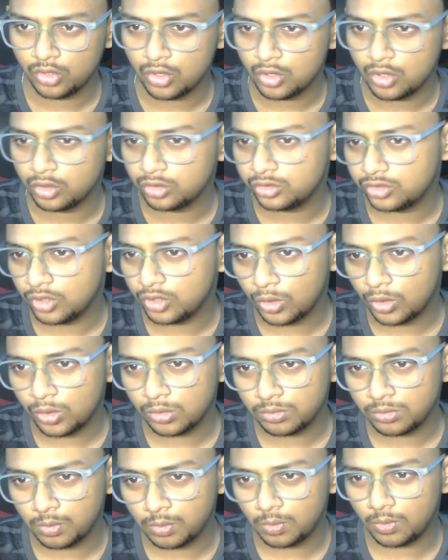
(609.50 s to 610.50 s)
So
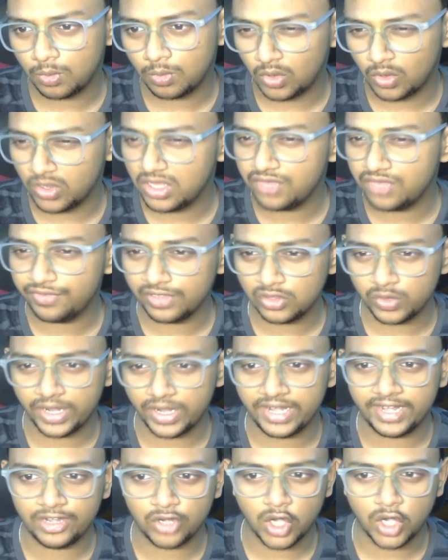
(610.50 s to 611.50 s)
even though I
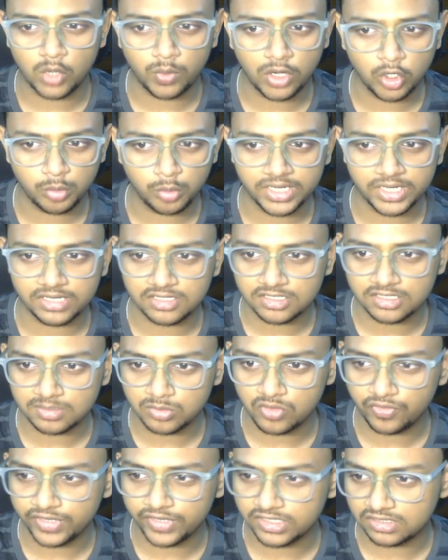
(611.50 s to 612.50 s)
did not want to play this
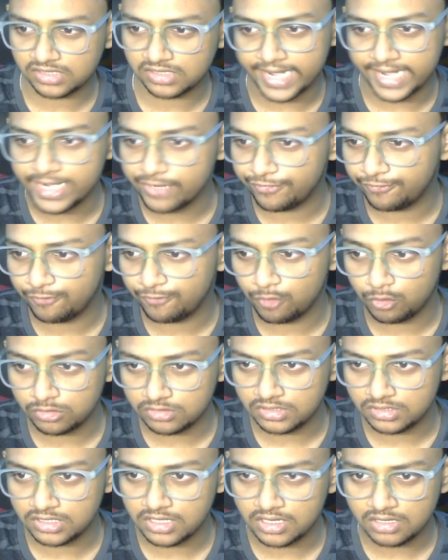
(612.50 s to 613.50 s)
move, it's kind of
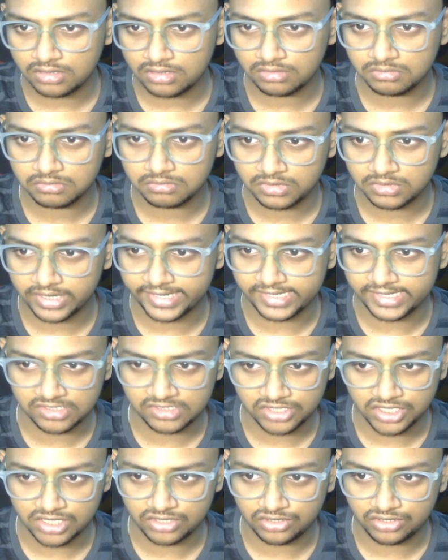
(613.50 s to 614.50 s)
forced here. That is
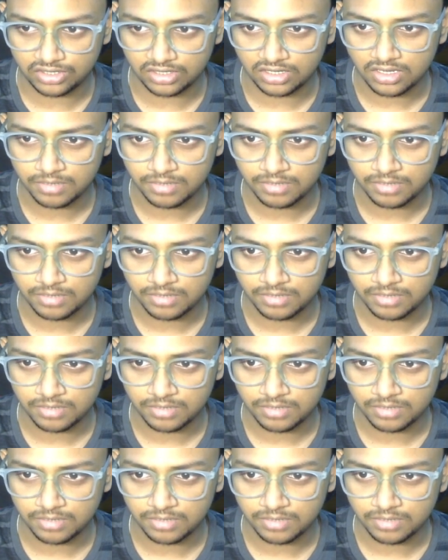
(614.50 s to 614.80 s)
g3.